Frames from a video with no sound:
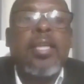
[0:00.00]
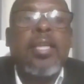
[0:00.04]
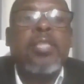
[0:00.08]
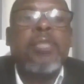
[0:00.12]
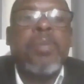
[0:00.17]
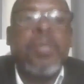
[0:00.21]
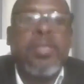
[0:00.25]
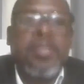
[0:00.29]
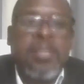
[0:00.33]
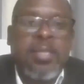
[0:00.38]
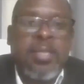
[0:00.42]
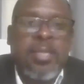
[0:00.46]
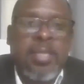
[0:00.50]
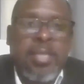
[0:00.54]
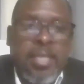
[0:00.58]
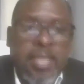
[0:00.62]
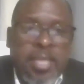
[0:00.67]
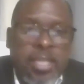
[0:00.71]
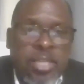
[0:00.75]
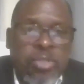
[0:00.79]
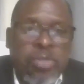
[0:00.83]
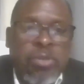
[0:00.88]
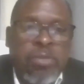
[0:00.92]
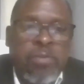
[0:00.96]
experts
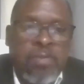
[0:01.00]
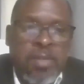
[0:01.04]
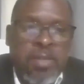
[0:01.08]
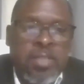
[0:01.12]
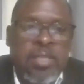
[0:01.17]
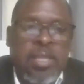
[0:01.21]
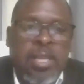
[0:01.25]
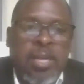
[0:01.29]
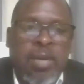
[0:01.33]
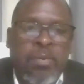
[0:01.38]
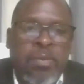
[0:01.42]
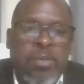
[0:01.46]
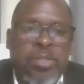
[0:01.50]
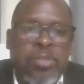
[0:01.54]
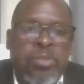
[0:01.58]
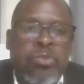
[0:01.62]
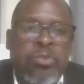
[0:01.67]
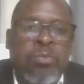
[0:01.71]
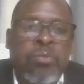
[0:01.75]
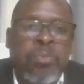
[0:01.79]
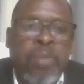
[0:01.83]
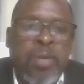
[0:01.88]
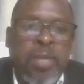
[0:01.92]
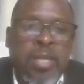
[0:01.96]
in each of these
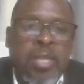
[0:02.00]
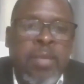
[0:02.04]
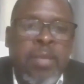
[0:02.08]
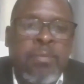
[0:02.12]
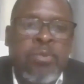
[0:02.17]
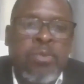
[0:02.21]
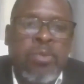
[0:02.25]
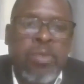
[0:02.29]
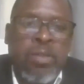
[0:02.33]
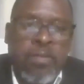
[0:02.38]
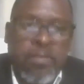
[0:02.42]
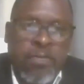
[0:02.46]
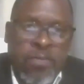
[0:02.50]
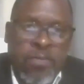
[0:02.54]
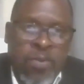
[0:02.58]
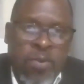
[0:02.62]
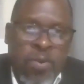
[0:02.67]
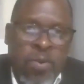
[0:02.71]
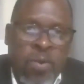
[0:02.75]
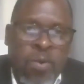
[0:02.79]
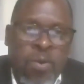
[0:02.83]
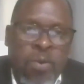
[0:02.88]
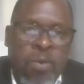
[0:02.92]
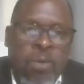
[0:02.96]
languages to bring them to the
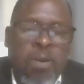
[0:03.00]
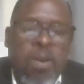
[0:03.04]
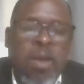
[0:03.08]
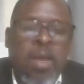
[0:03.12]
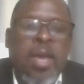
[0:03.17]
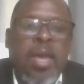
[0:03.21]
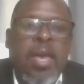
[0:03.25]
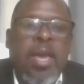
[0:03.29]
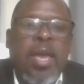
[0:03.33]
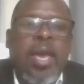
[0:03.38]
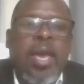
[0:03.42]
fore